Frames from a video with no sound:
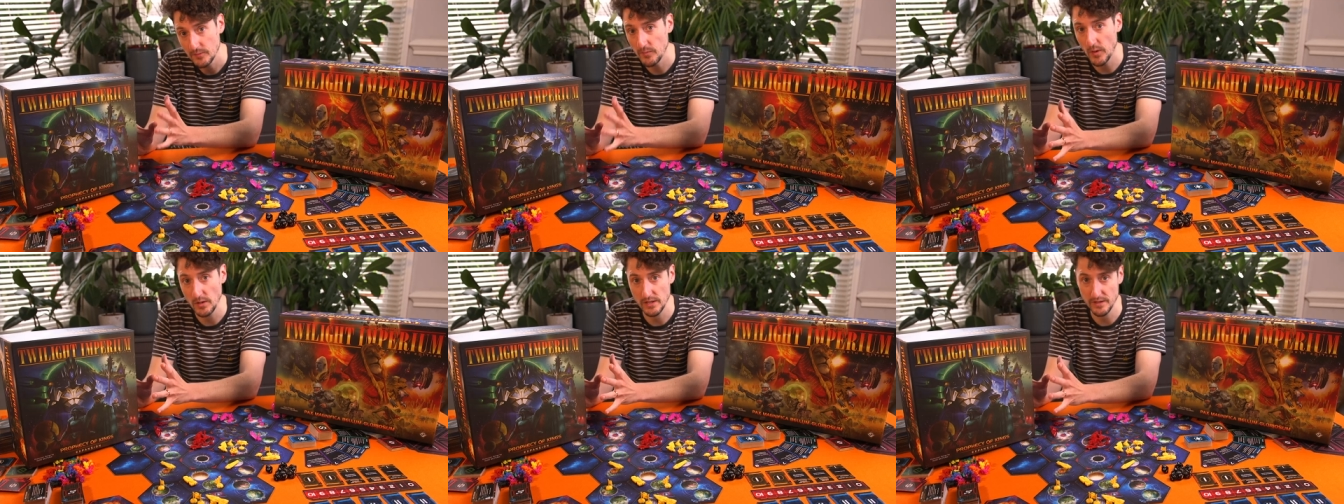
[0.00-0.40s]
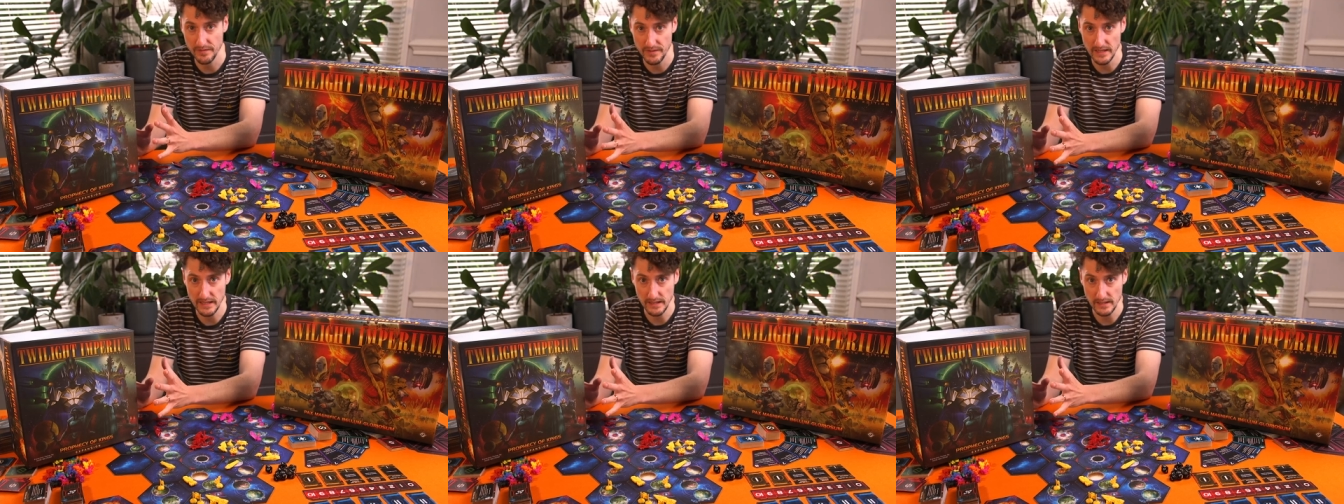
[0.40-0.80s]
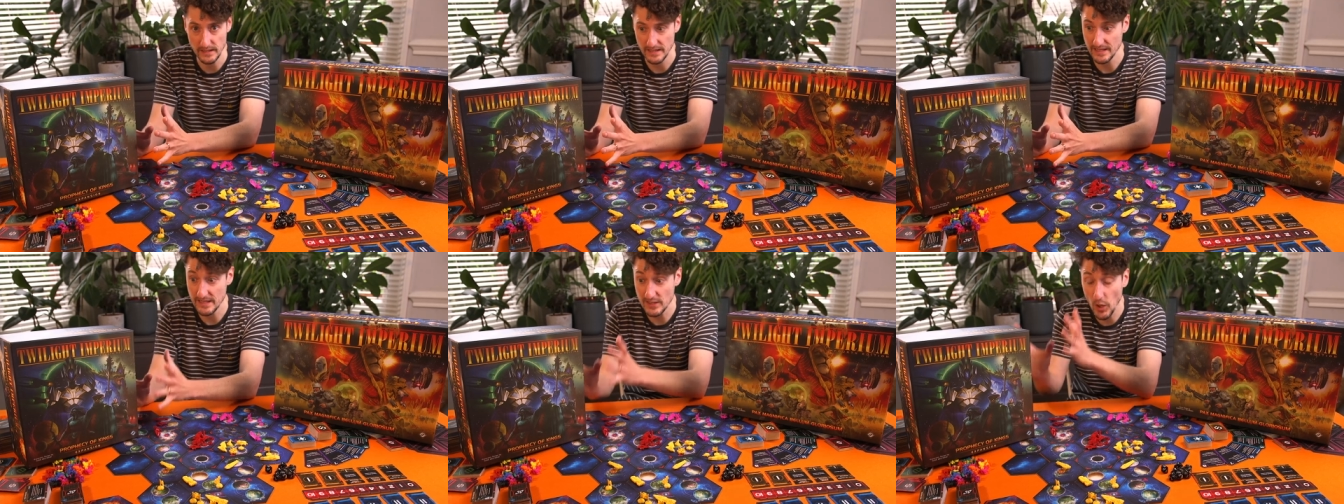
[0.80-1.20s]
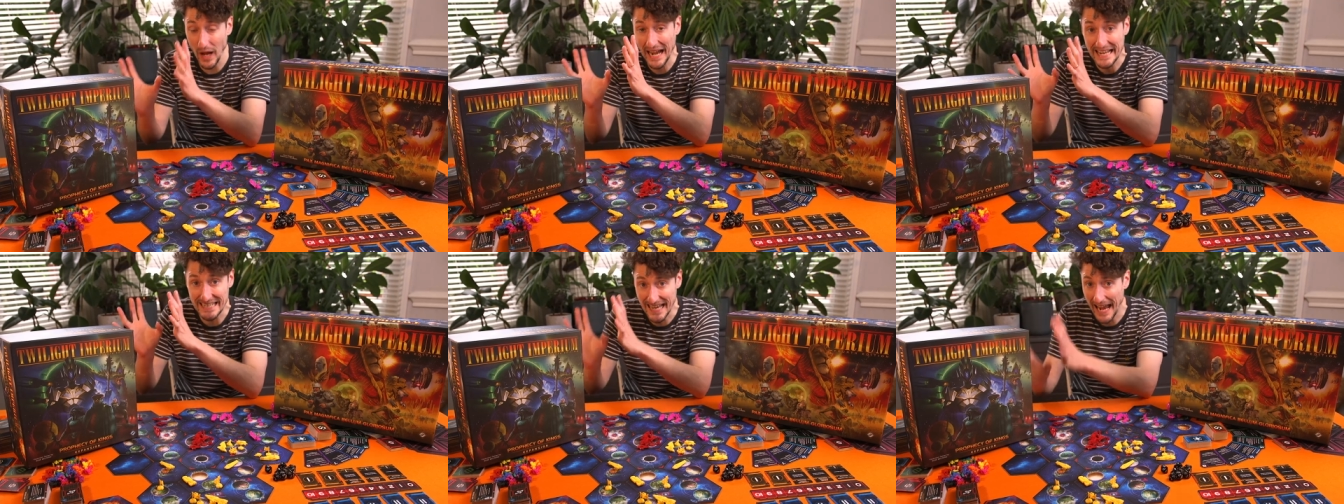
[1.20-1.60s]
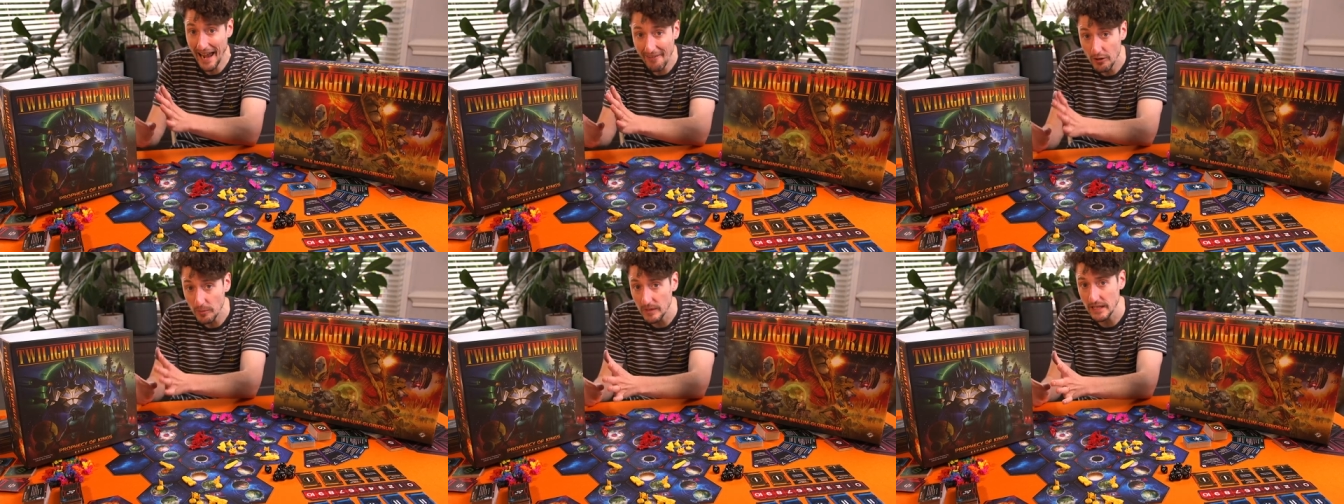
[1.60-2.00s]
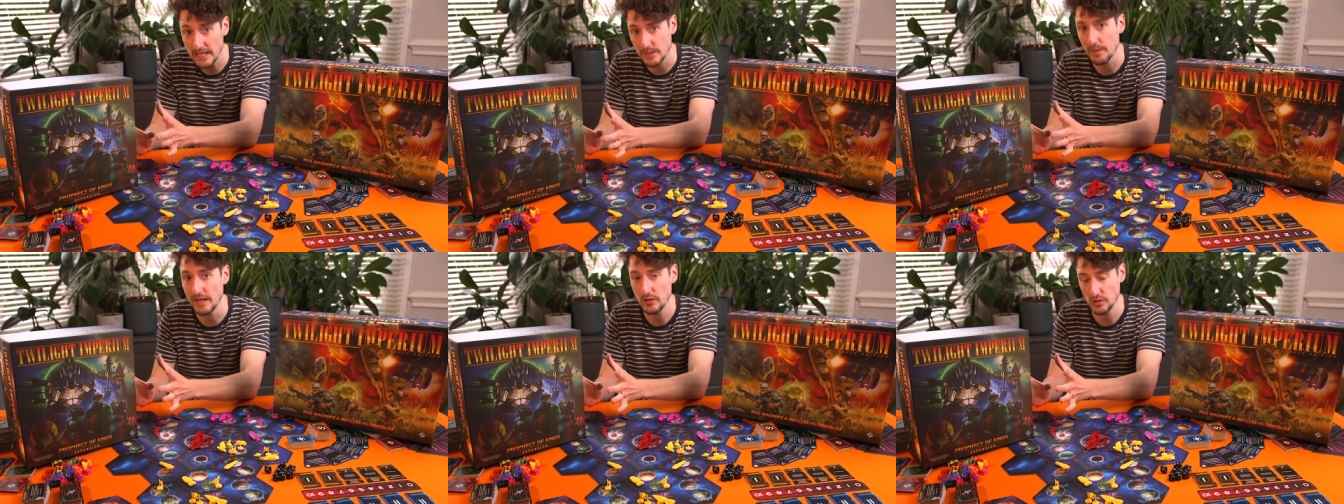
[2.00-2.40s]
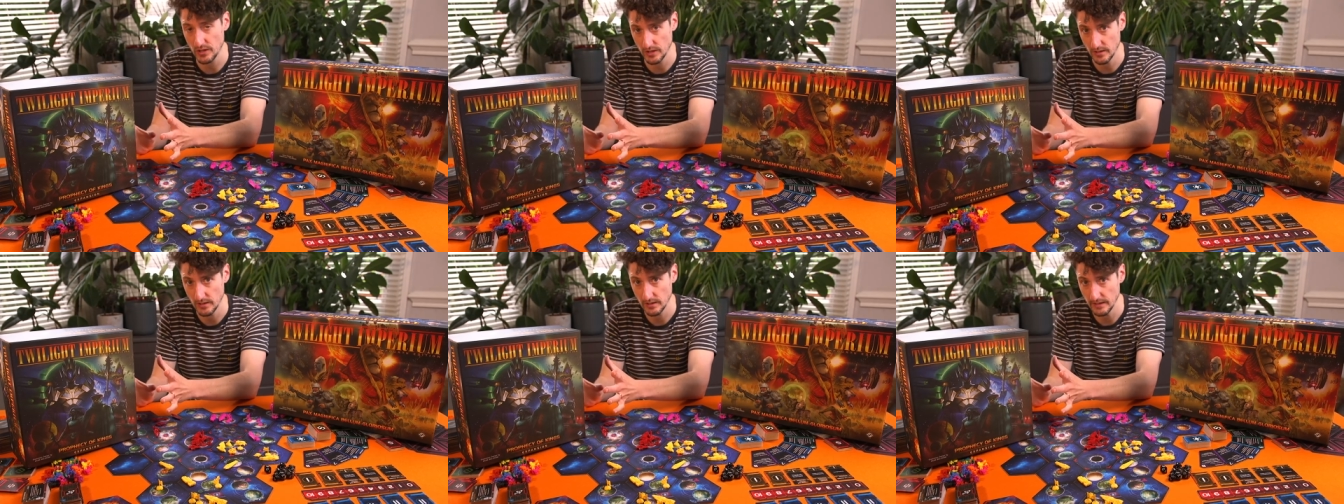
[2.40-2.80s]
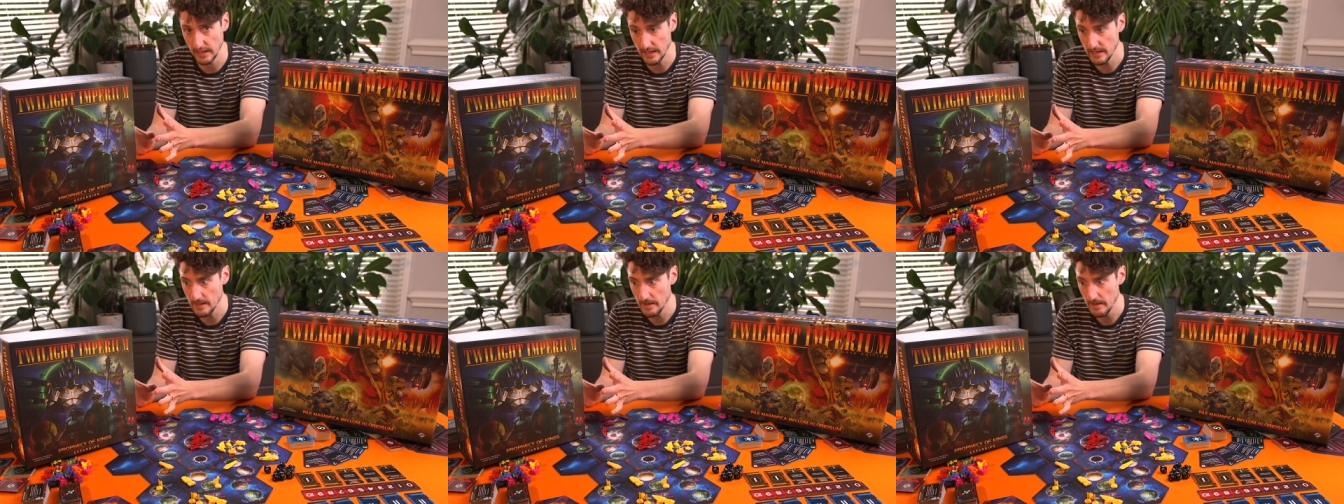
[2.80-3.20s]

box of things. This is not a terrible expansion, yeah?